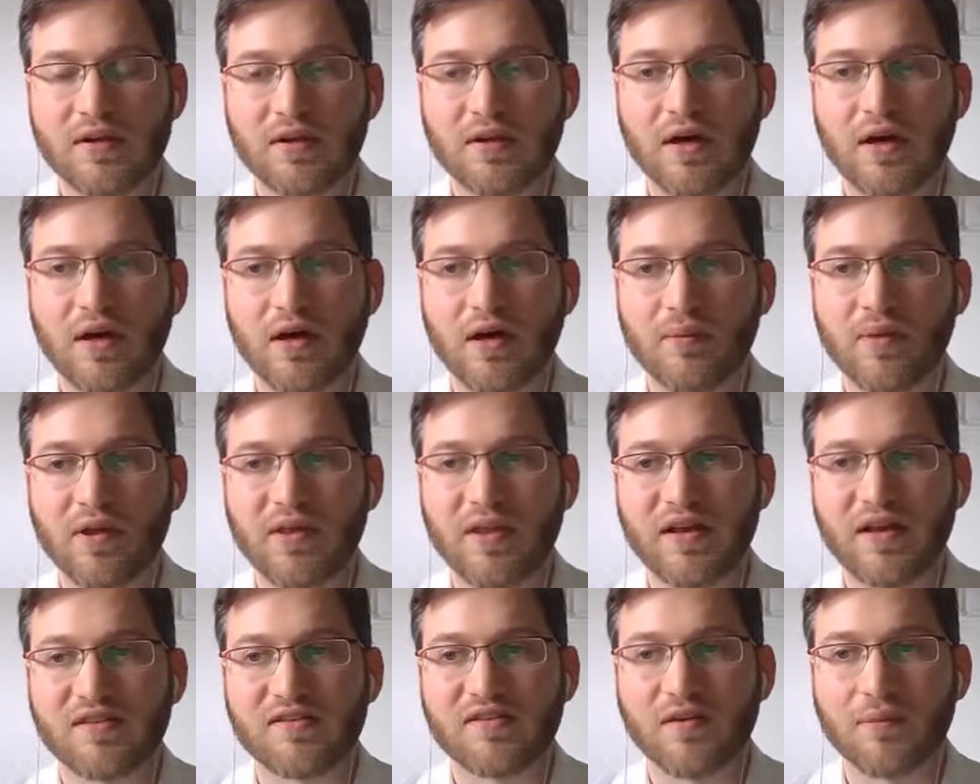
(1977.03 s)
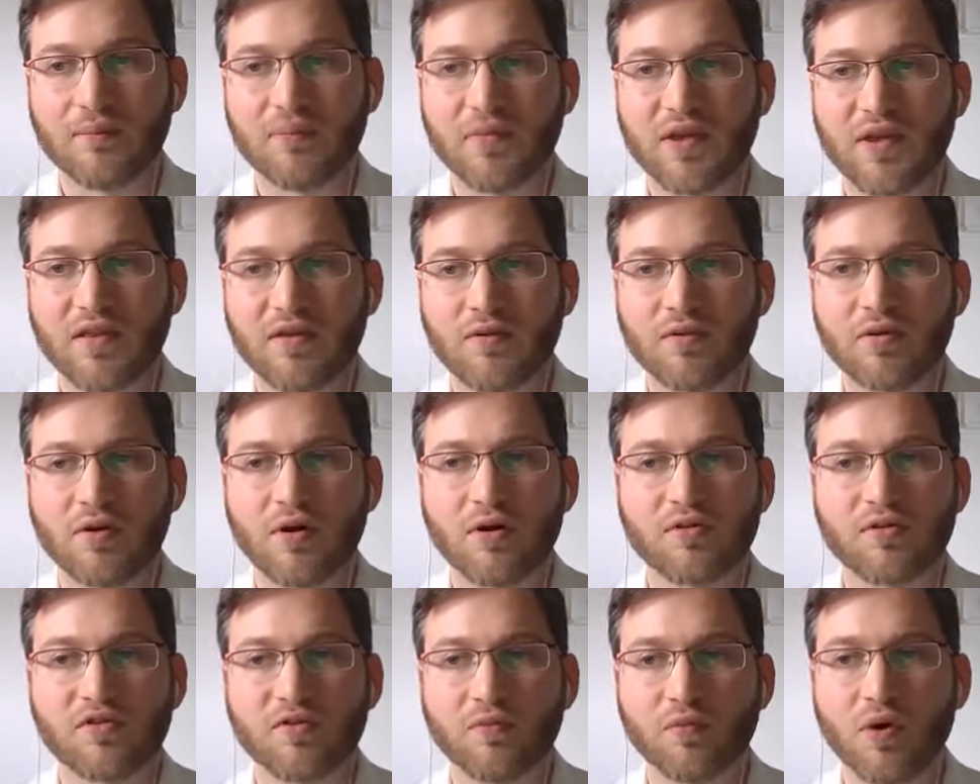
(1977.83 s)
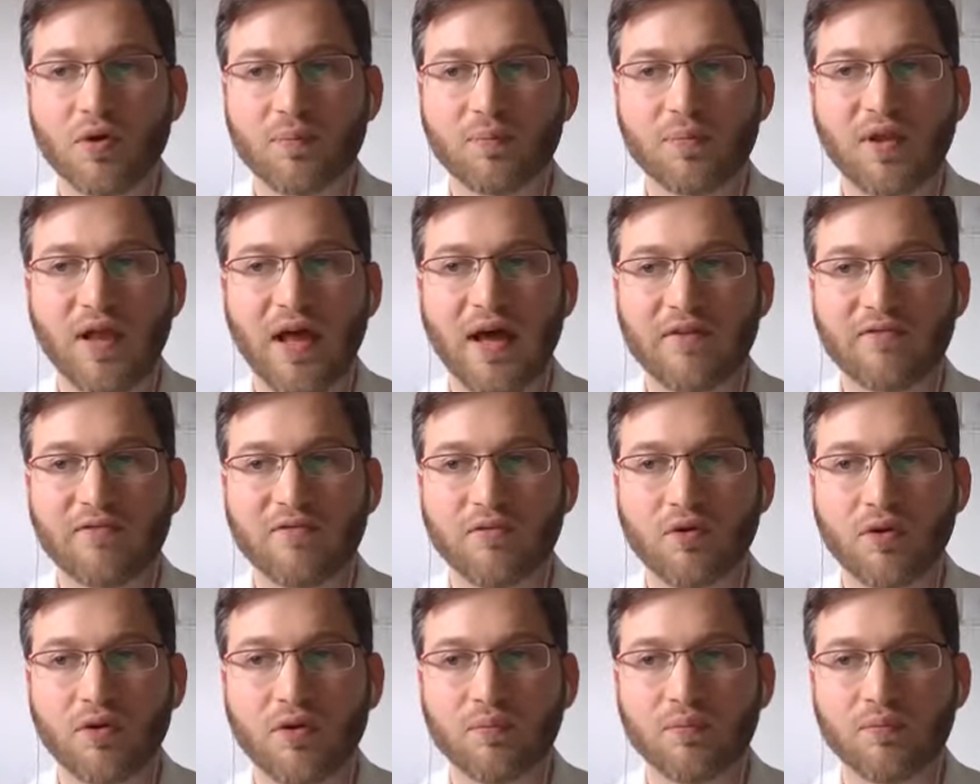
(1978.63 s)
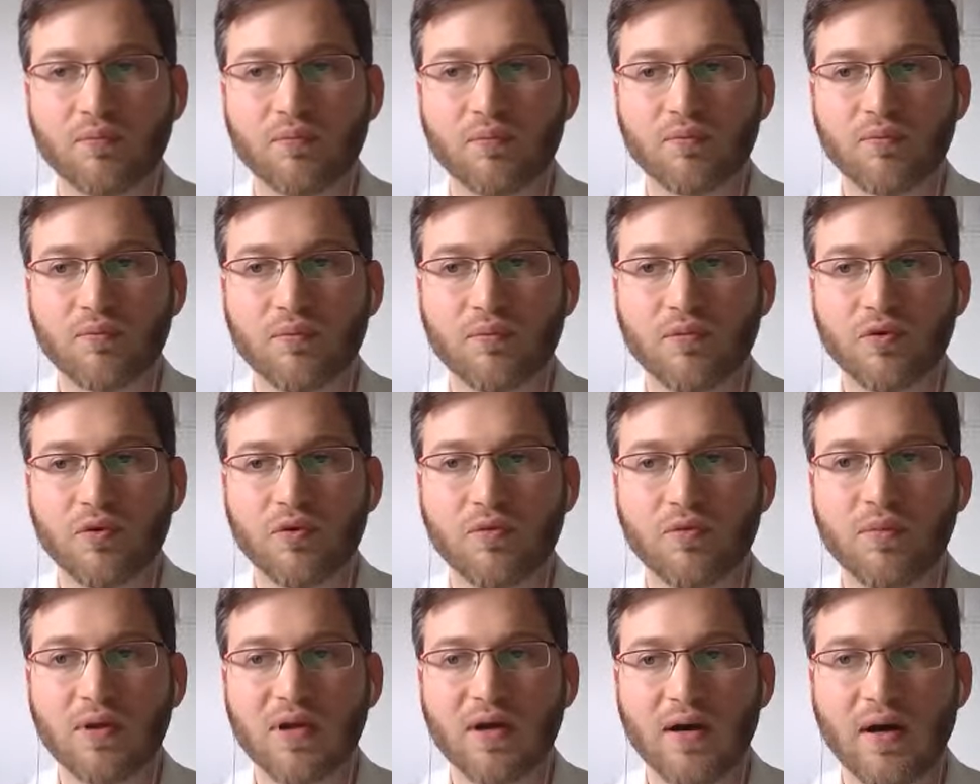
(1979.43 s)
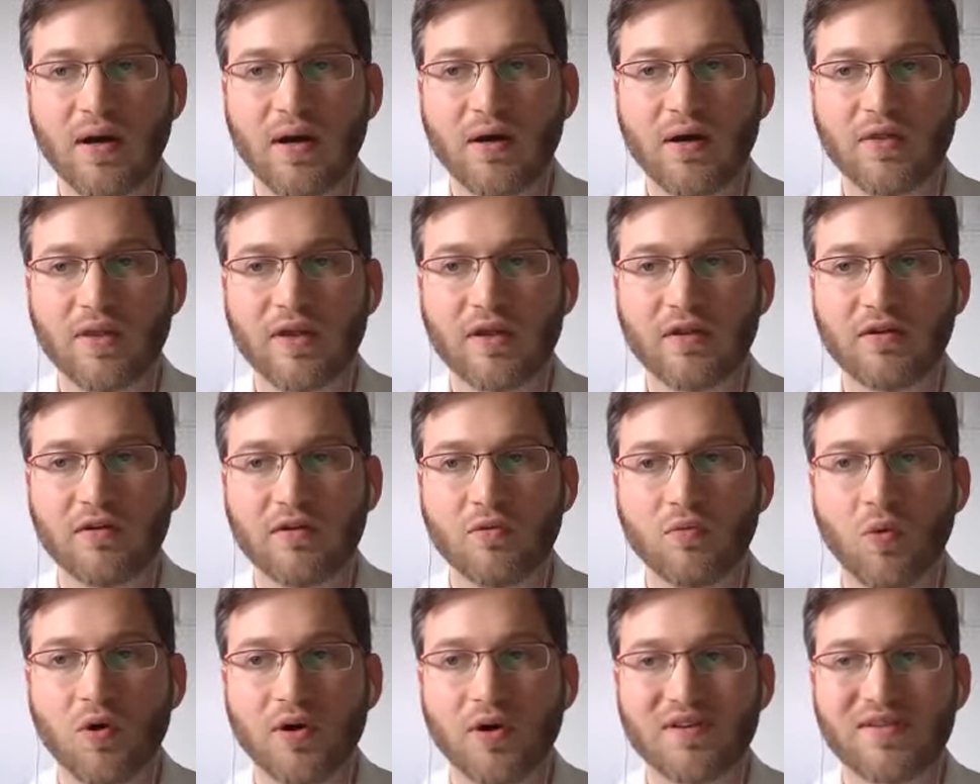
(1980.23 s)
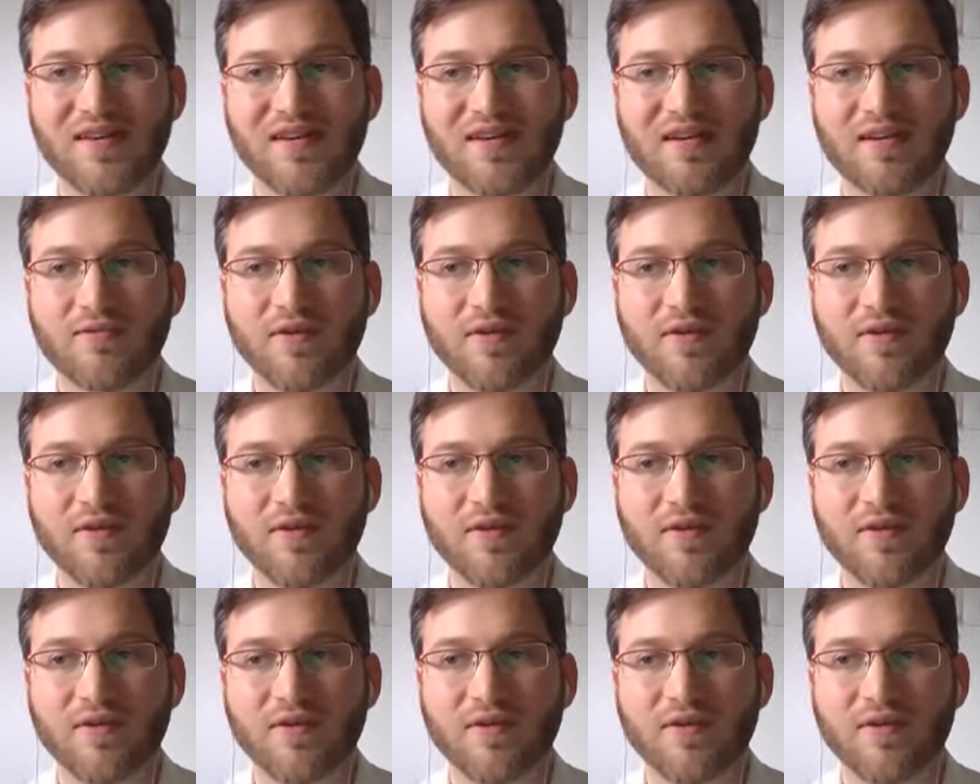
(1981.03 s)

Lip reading: And that's something that, regardless of what platform you'd be on, that you'd want to take